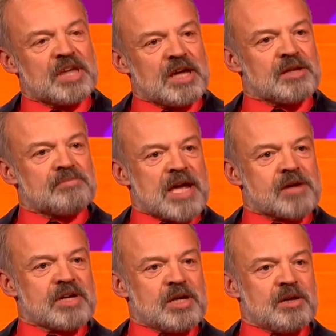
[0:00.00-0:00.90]
think that
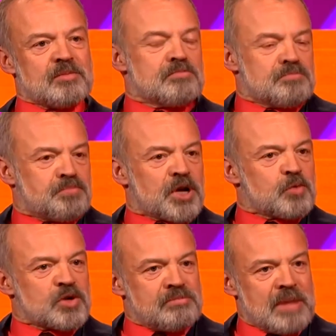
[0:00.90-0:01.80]
Mary Butter
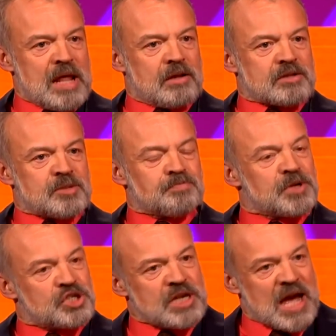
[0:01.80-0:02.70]
wouldn't melt,
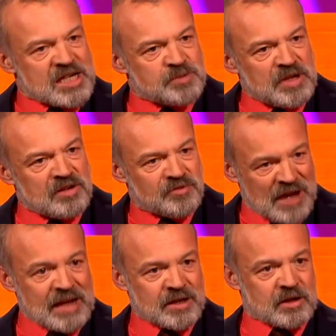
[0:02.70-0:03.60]
but she has been a
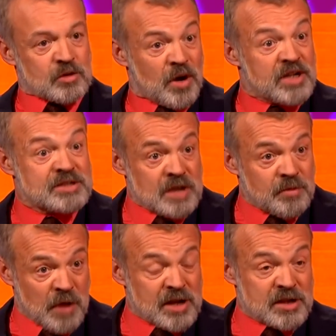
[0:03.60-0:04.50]
vandal. Quite a
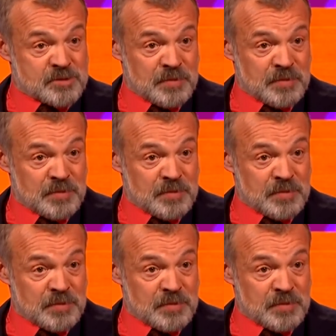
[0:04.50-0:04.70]
bad